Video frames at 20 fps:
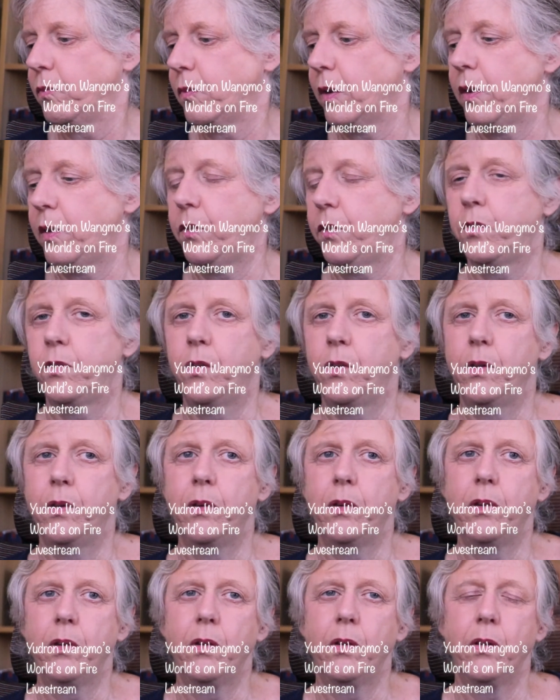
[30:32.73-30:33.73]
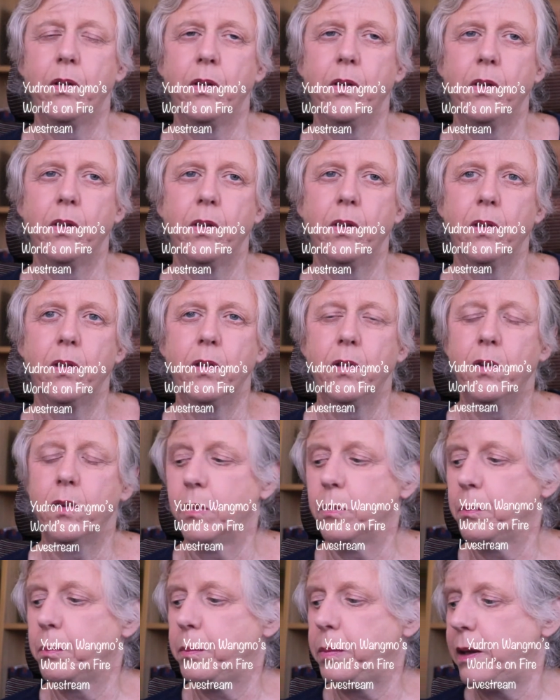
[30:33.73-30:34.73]
is to
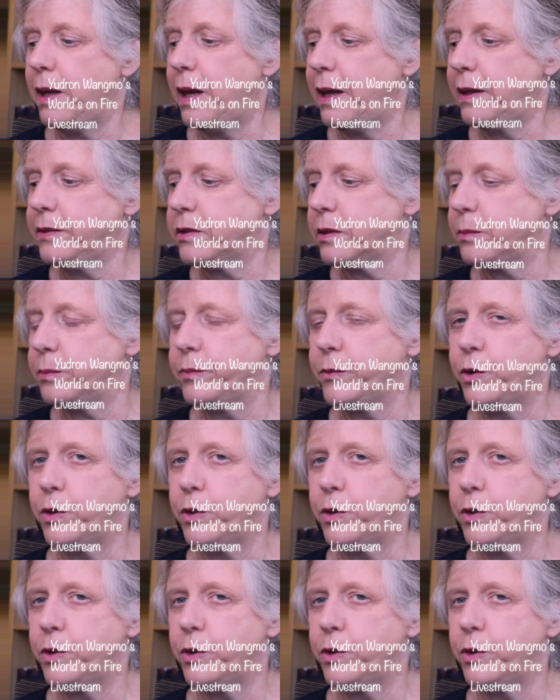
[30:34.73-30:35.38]
blossom